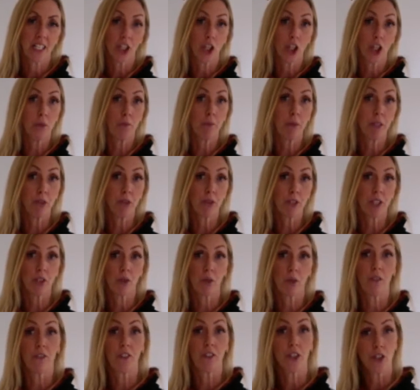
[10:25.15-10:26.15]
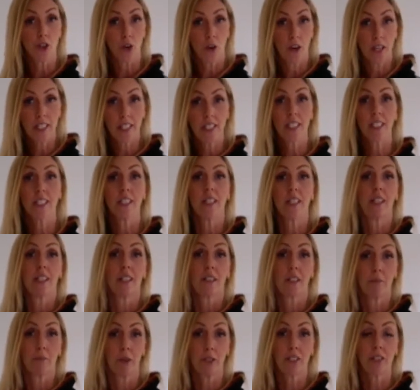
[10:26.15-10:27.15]
Could be a result of the joints,
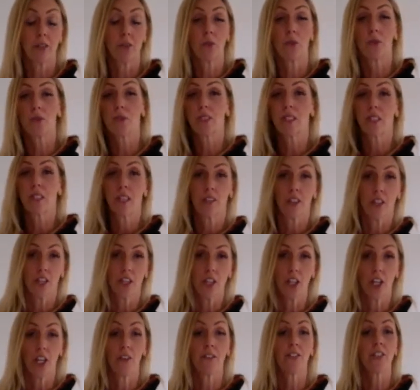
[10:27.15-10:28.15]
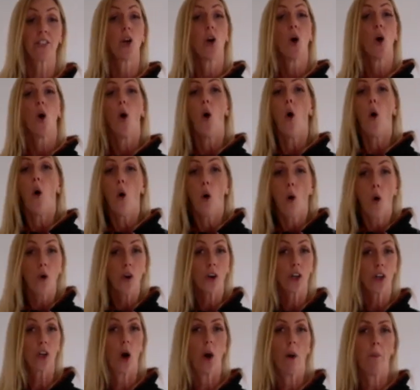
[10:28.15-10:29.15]
the muscles, the nerves,
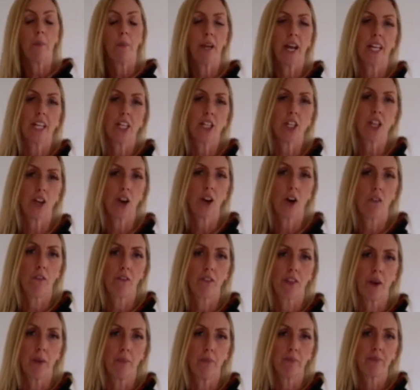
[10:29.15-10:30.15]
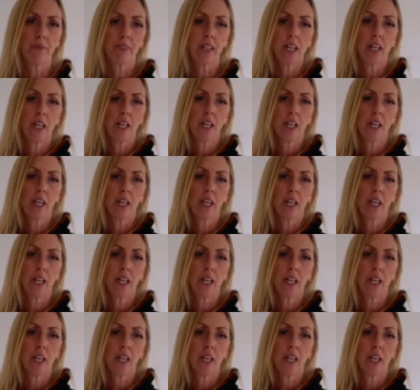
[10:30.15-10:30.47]
or a combination of them.